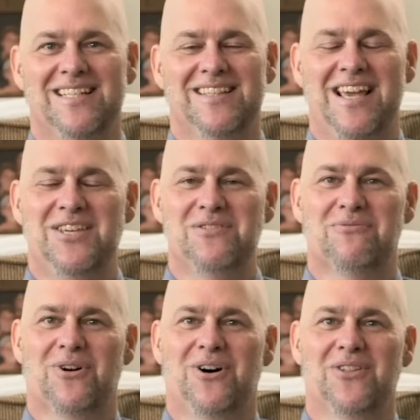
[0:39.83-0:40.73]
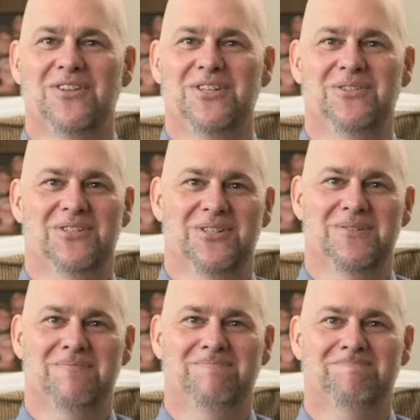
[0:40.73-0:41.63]
Thank you for all that you do.
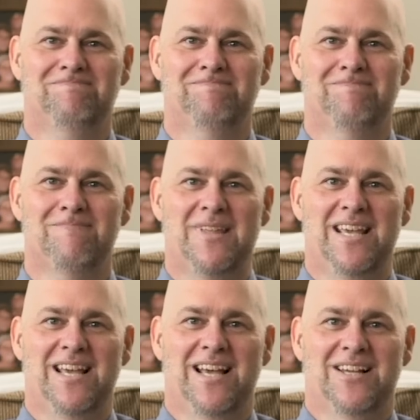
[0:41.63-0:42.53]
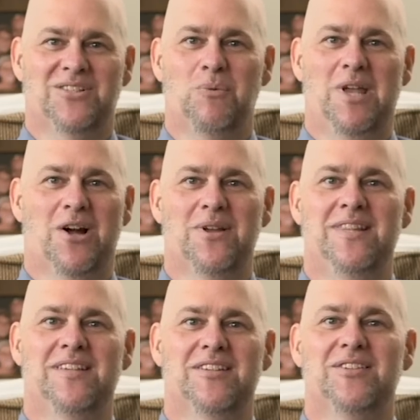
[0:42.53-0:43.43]
So we are
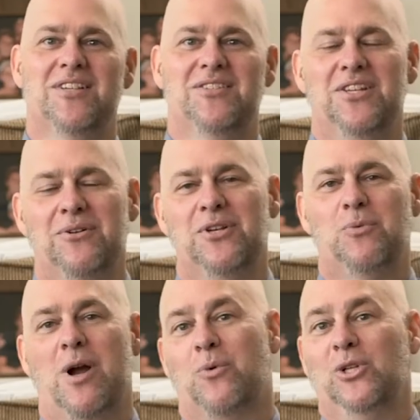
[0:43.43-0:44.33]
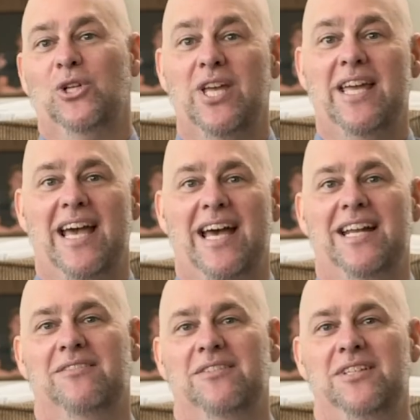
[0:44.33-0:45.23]
in this series where we're looking
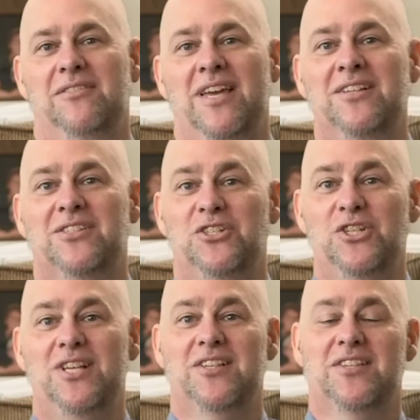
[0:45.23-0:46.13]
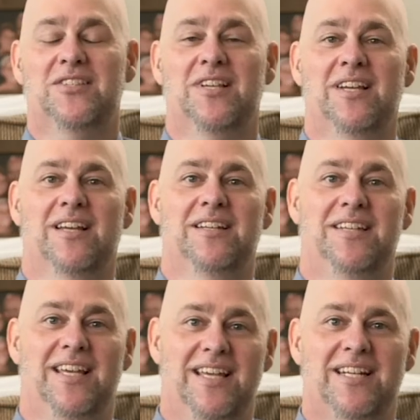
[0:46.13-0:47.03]
at the things that Jesus
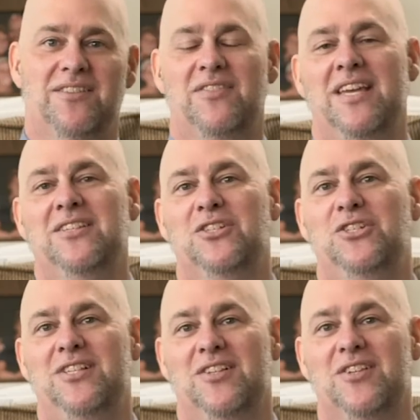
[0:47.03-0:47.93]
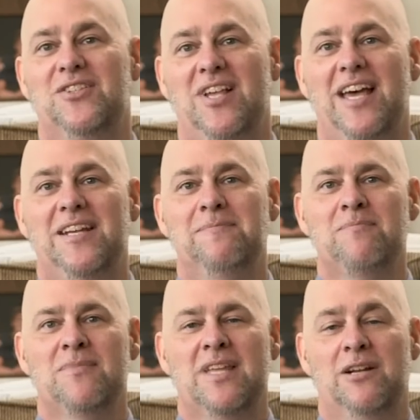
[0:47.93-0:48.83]
did and the things that Jesus said.
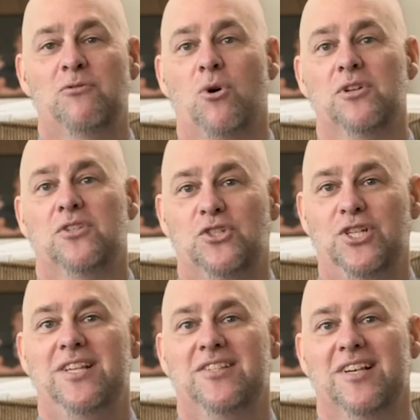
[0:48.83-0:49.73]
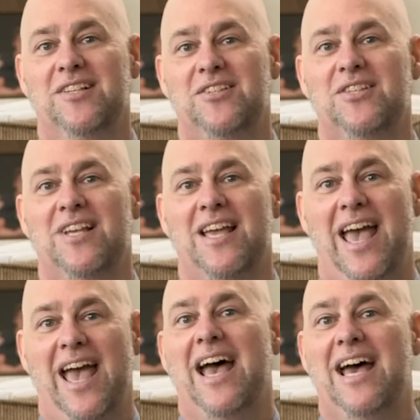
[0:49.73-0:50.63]
And of course, Jesus
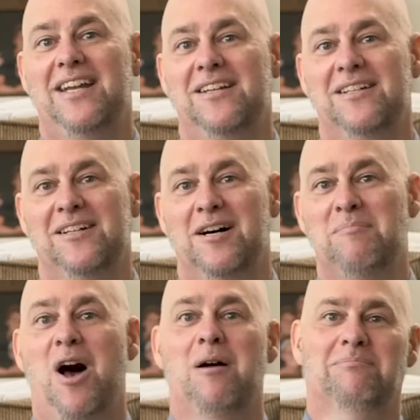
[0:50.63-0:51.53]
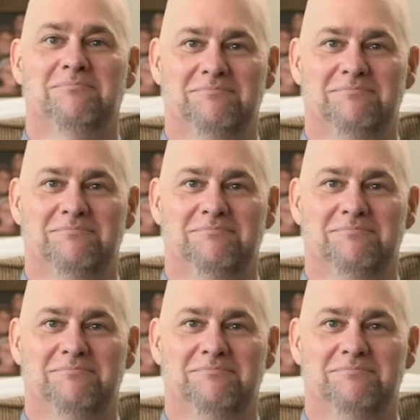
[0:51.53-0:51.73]
had a mom,